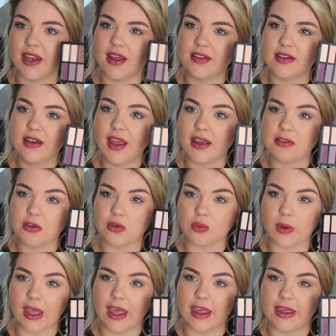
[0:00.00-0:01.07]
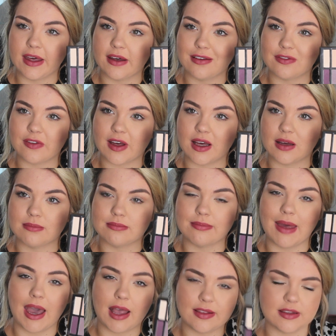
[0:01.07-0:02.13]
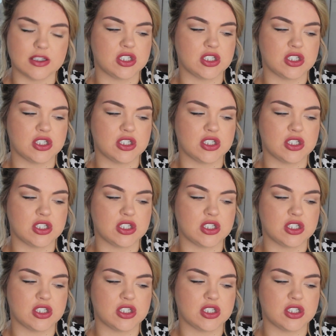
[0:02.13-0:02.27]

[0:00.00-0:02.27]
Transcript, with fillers: It has a nice array of mattes